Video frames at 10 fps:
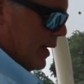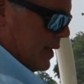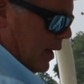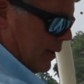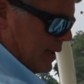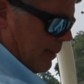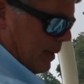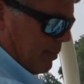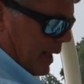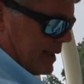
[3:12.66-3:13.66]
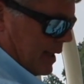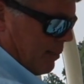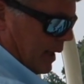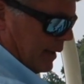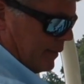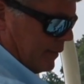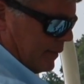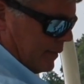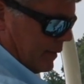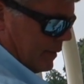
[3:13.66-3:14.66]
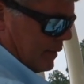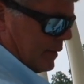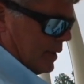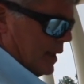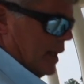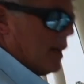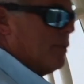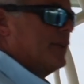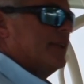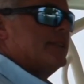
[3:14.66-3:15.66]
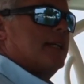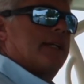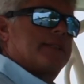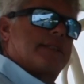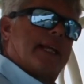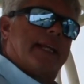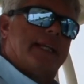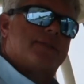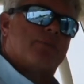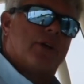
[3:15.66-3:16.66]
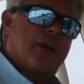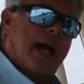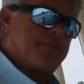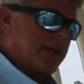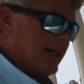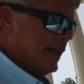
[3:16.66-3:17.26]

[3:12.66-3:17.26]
So simply pressing a button, what this does is let each motor operate